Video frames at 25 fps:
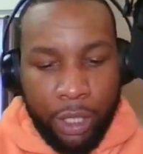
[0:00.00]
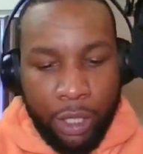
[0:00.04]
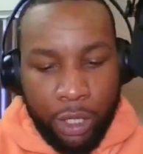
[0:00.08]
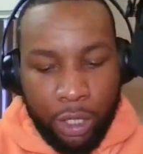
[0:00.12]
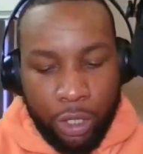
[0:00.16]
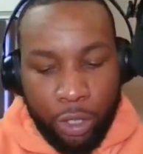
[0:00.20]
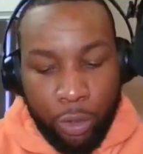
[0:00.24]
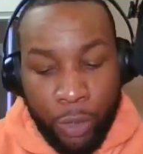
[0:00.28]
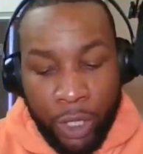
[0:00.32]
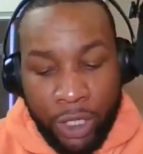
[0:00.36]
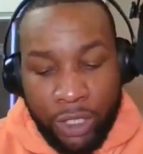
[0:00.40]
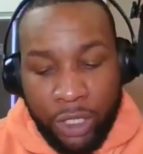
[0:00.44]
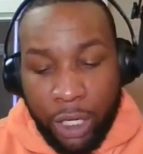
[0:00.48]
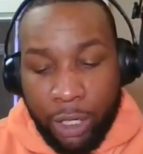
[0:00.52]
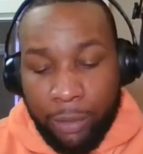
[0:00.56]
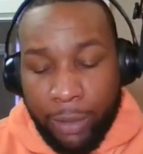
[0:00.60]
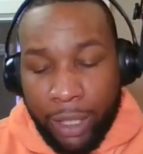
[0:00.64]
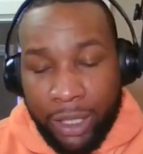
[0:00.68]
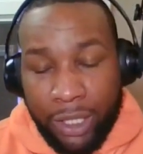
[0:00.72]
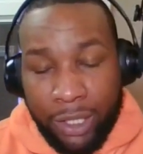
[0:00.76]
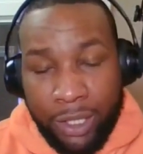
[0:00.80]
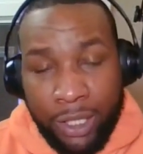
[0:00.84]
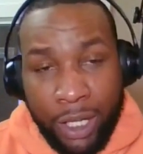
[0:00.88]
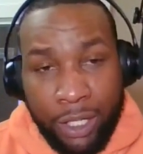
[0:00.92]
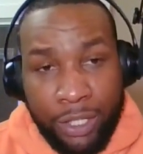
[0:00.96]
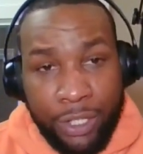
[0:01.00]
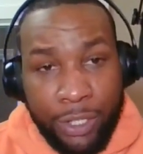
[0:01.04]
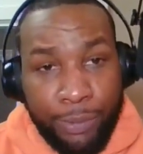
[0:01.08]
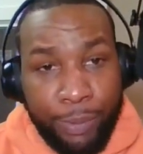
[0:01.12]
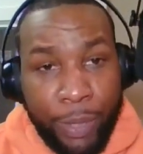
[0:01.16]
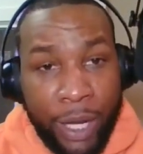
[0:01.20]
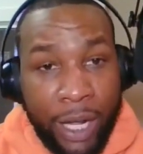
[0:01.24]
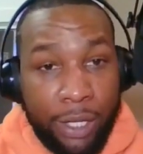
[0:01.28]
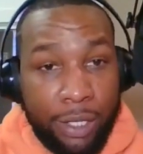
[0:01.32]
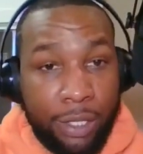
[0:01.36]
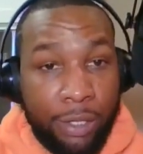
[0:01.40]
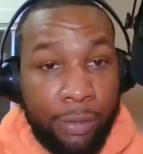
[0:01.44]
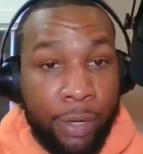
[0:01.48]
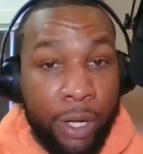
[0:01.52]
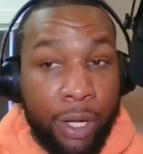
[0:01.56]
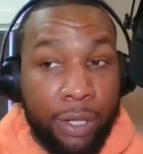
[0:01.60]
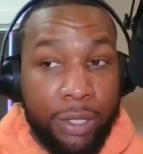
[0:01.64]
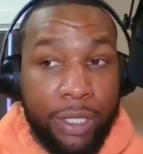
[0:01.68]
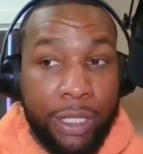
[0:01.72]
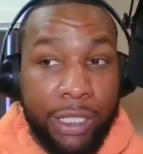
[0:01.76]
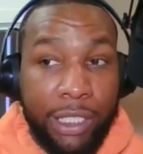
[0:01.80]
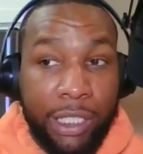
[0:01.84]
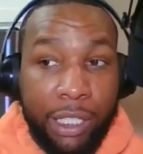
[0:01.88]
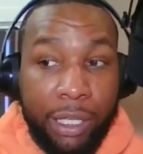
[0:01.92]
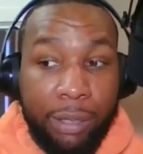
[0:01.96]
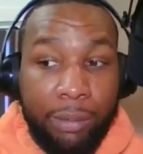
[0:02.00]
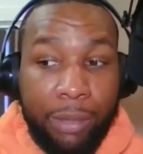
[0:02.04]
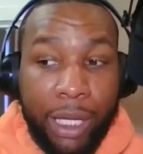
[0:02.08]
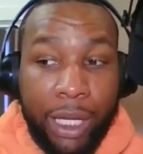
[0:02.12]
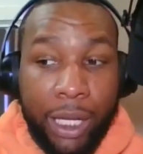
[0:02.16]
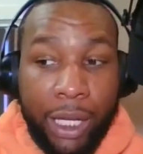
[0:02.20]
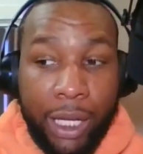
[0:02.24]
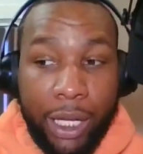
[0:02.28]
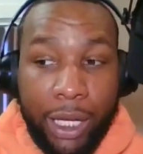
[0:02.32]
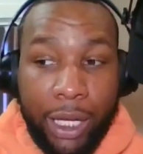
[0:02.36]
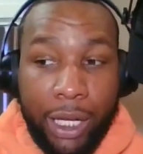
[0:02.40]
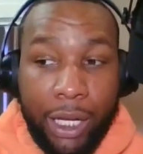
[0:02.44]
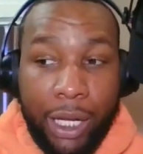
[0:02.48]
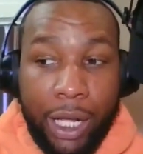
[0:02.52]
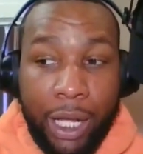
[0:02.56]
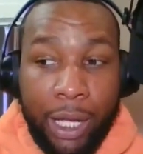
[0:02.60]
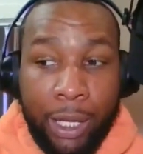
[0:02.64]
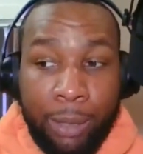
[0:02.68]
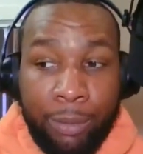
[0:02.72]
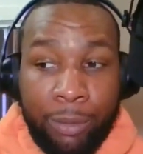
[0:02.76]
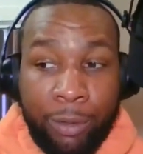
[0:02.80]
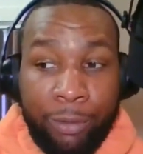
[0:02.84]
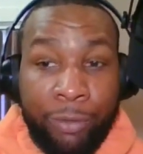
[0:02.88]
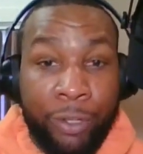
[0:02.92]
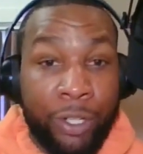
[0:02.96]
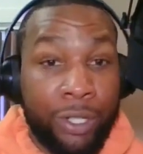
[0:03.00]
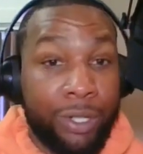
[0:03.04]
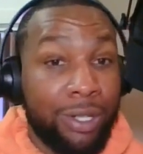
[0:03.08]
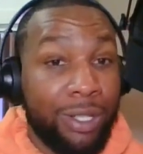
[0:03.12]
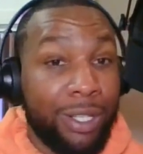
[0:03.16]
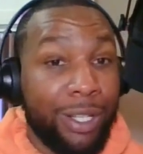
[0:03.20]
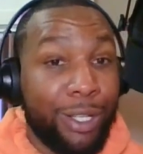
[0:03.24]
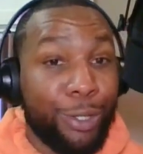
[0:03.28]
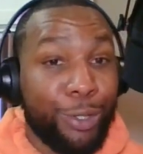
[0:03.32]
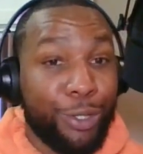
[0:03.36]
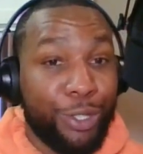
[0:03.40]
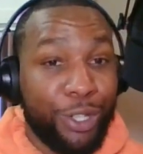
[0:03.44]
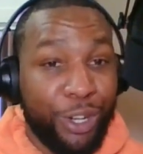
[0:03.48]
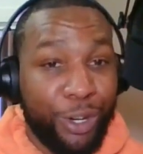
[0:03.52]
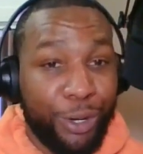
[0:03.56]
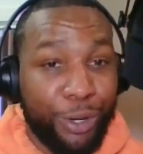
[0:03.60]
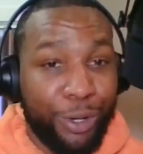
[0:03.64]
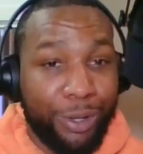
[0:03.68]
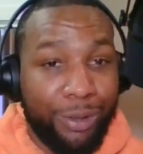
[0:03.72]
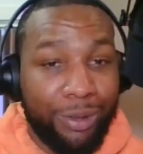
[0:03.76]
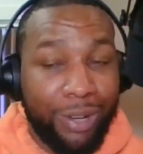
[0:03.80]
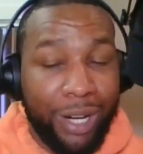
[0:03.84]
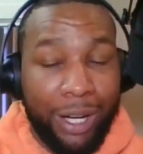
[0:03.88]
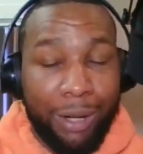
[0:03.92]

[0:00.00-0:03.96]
So I want to talk about the Texas basketball team, and I am officially concerned, right?